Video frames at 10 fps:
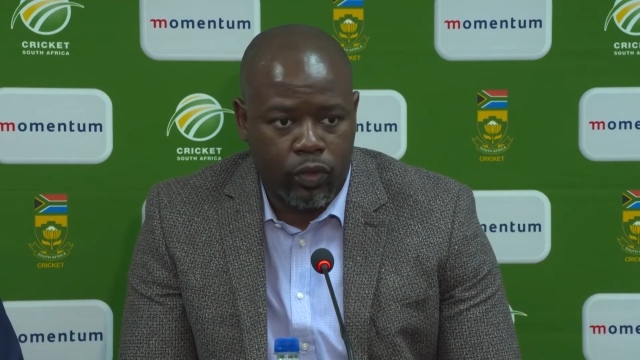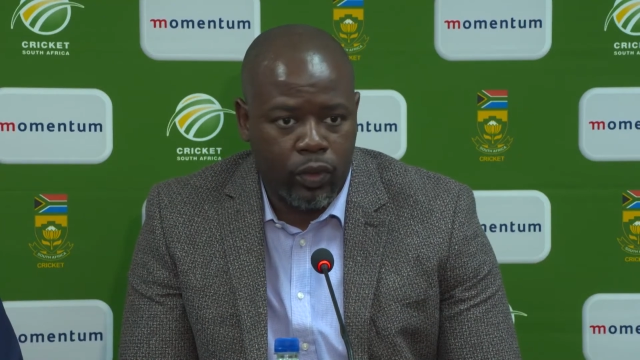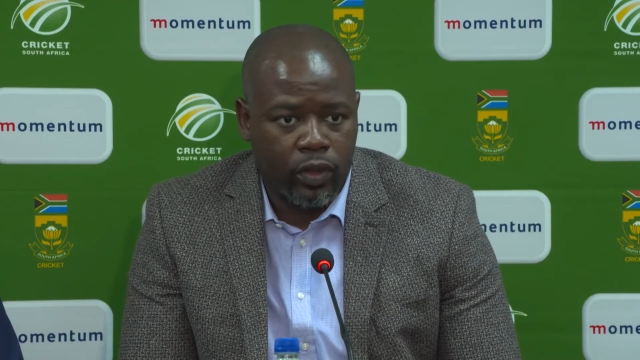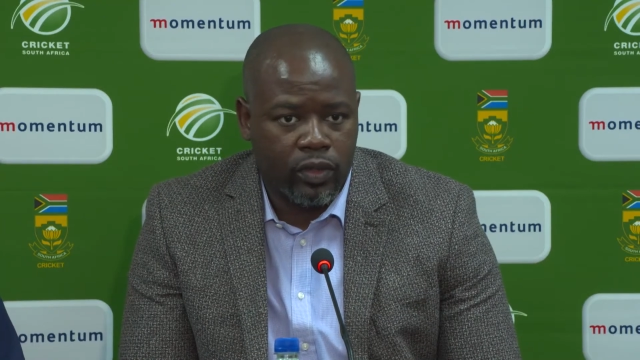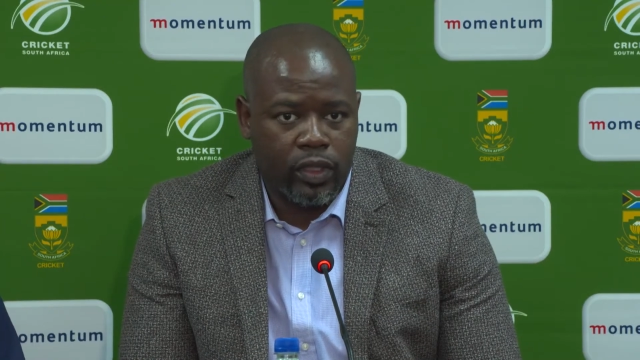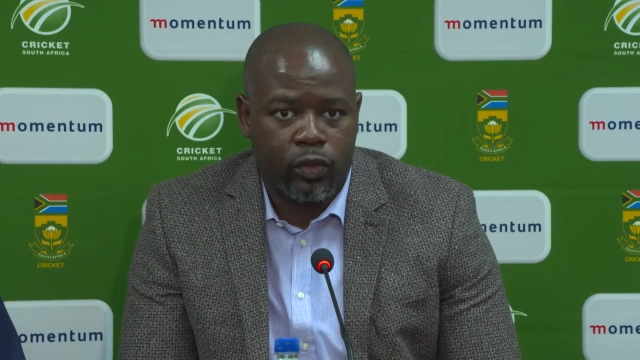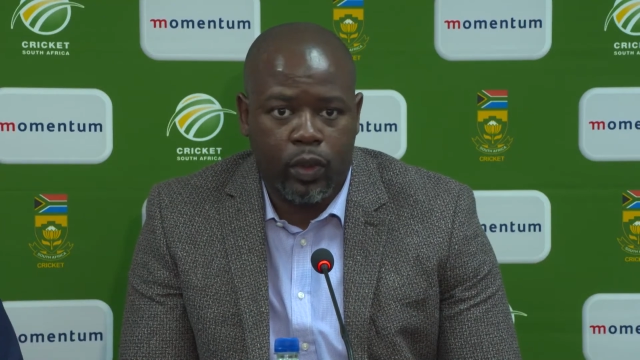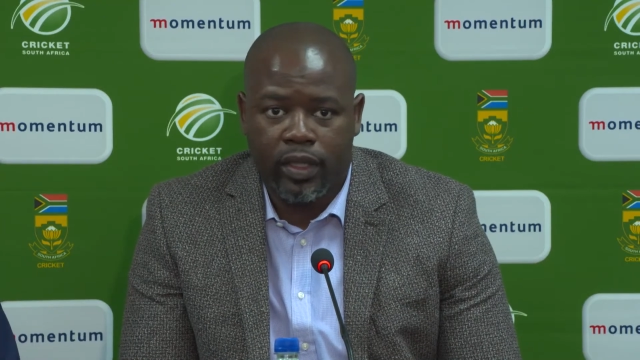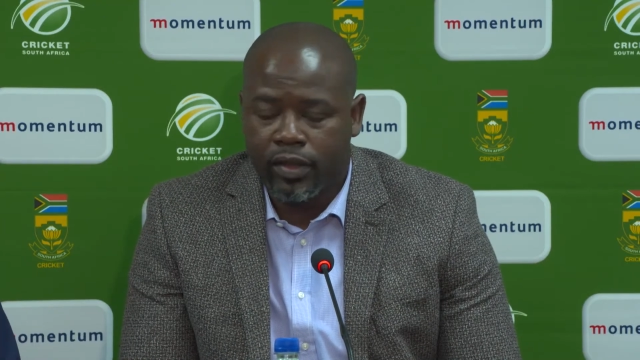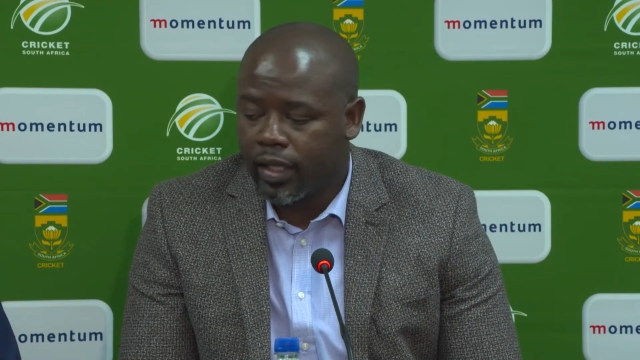tours as
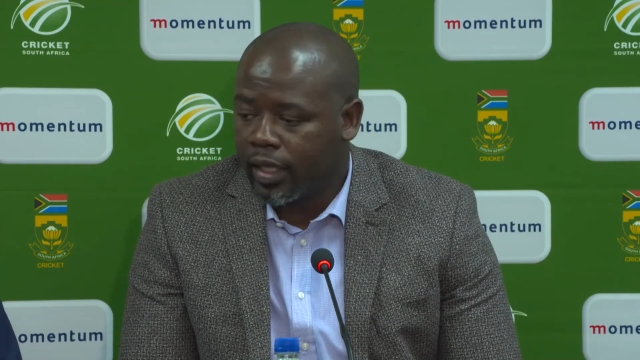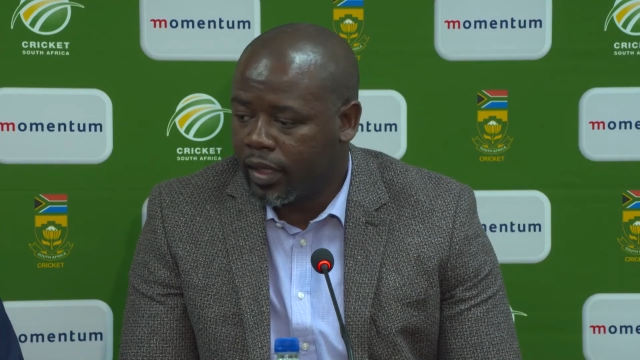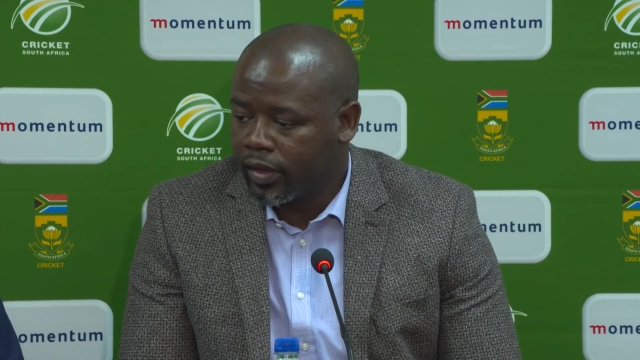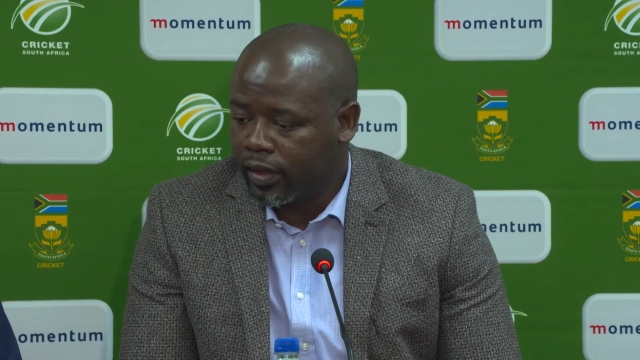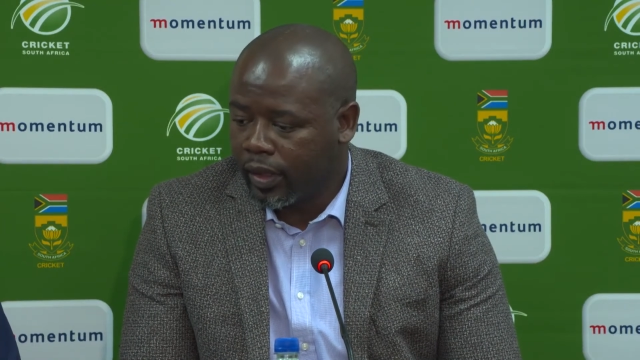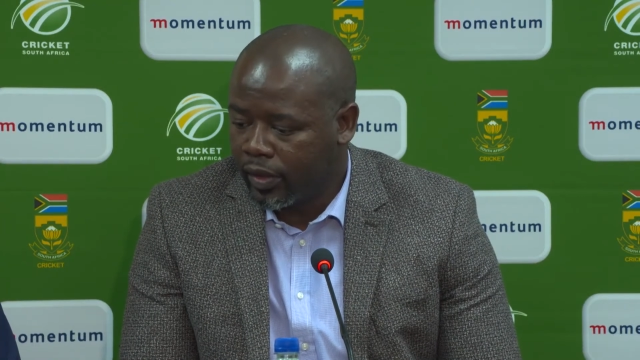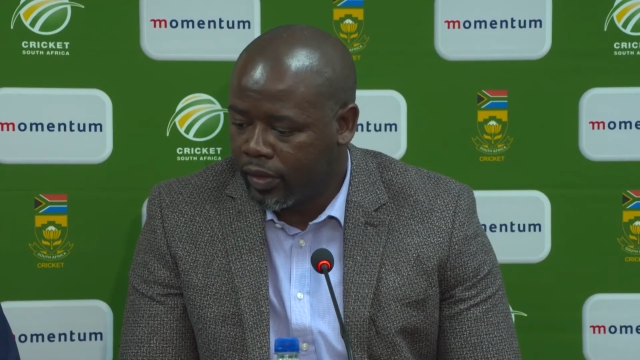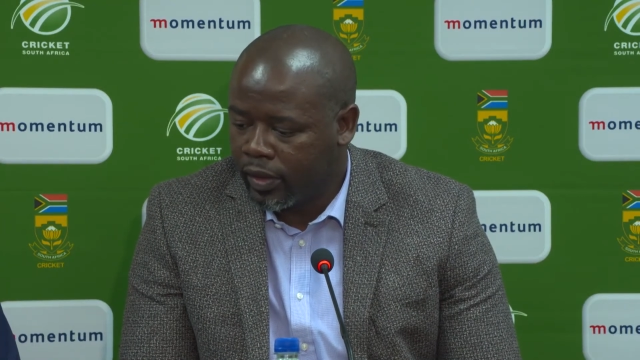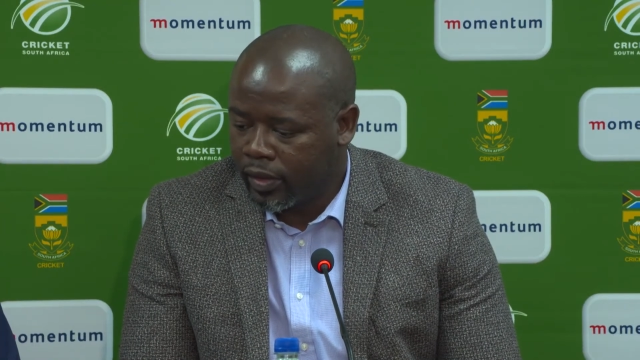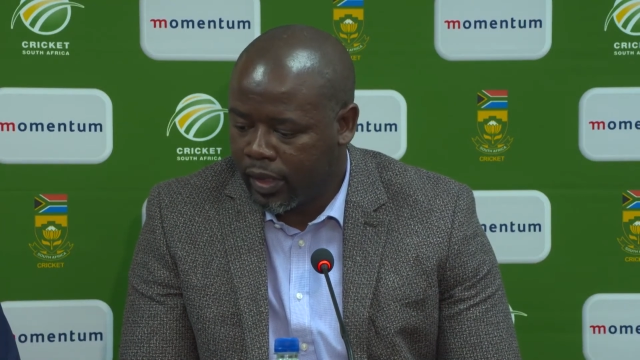well as the
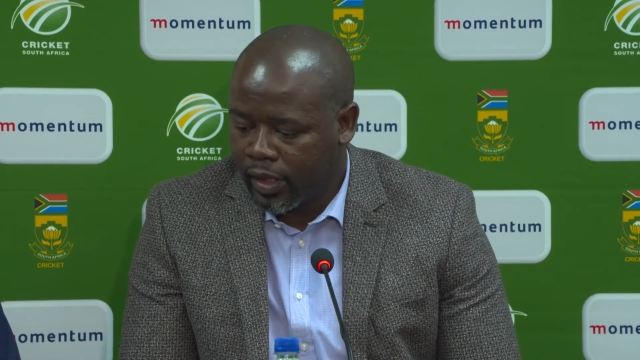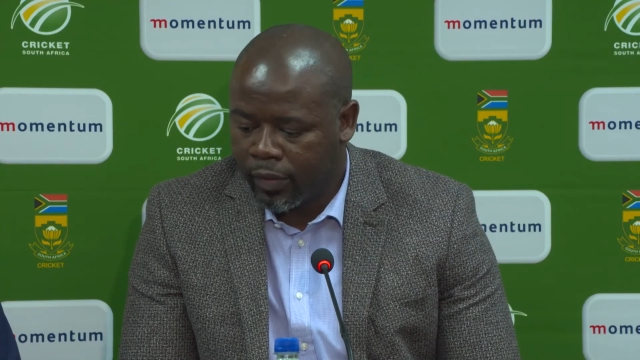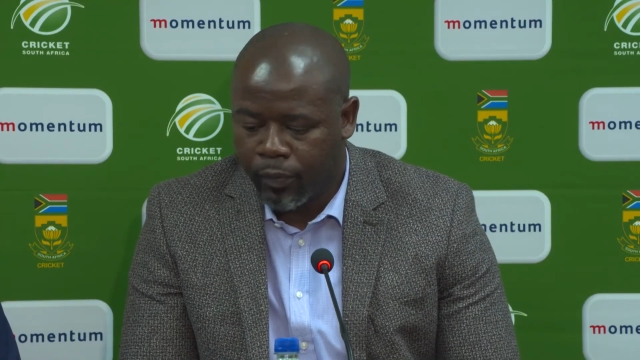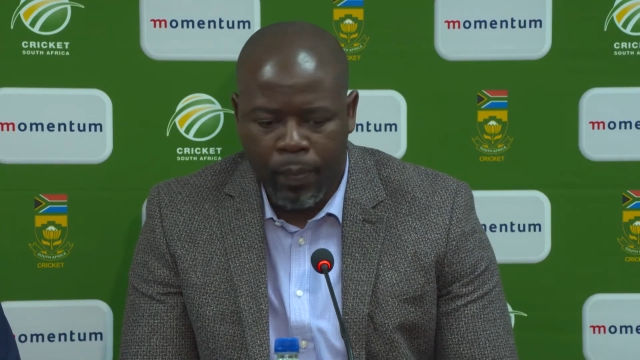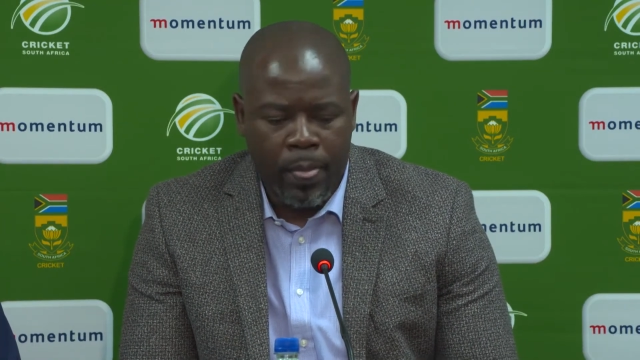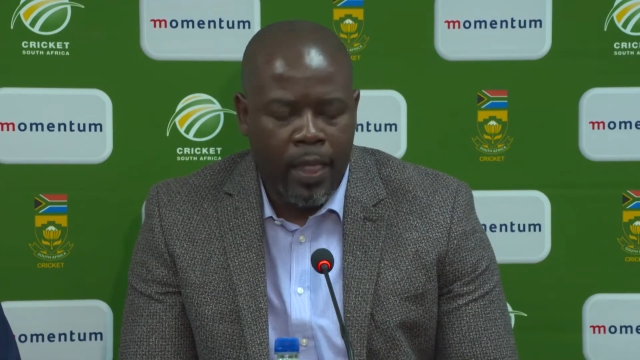series. Um,